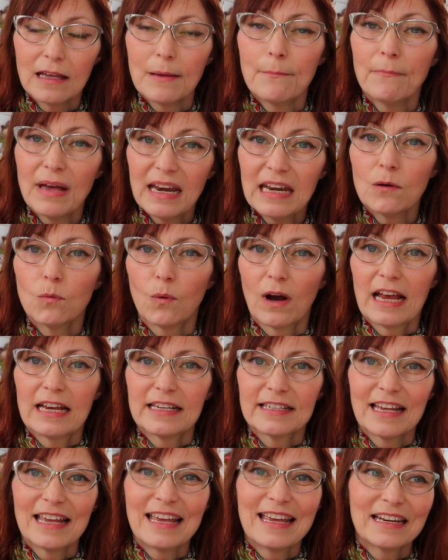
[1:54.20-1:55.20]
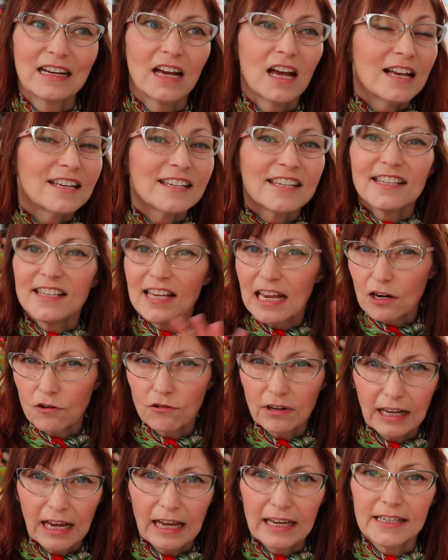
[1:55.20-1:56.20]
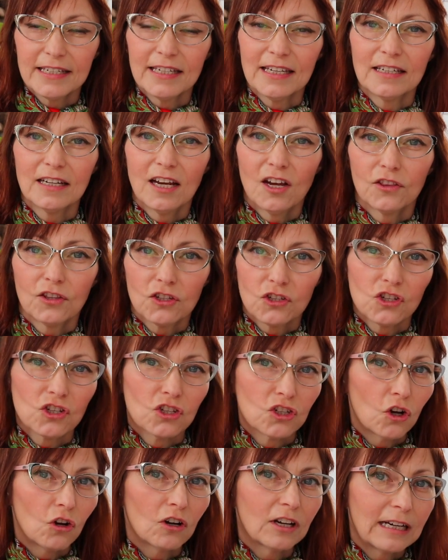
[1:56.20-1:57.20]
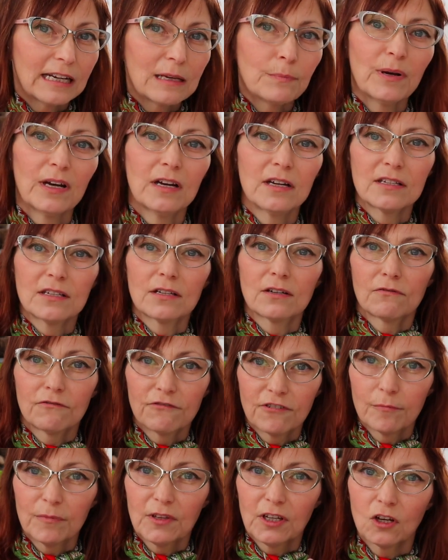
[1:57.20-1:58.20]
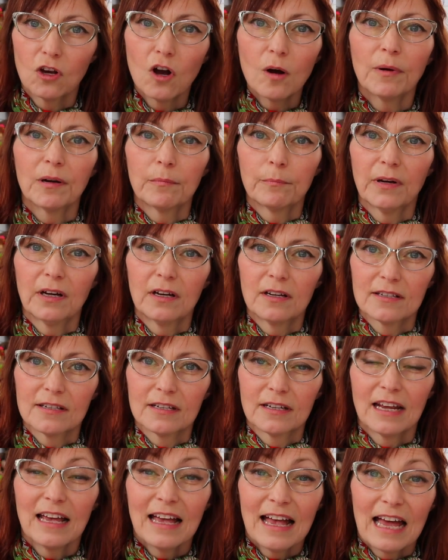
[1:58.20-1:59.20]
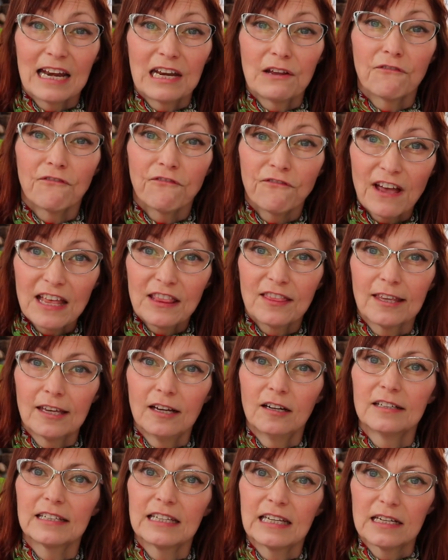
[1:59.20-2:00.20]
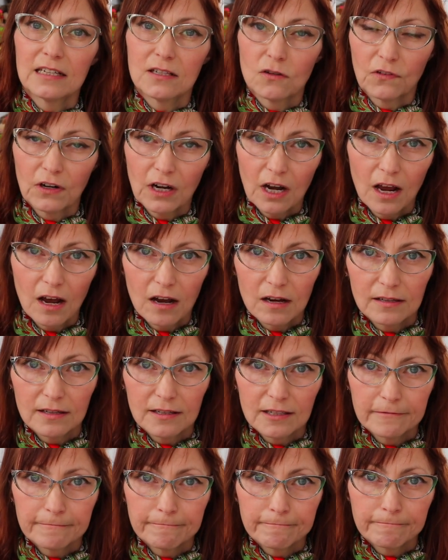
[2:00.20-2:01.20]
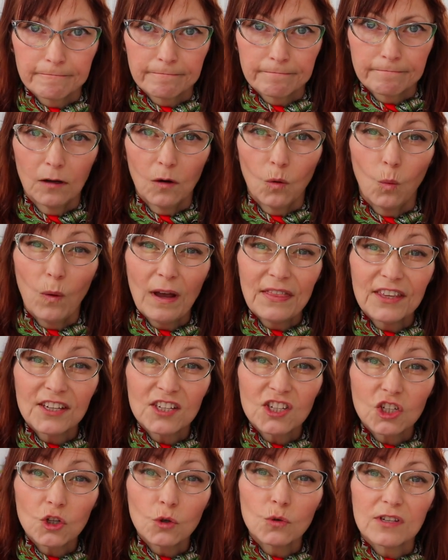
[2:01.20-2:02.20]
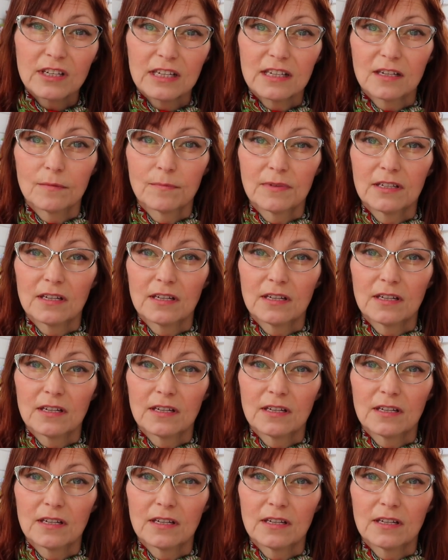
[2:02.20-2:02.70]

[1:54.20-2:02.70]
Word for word: In many ways, it segregated the scholarly person from the common person, and it fed the ideas of class. When the school system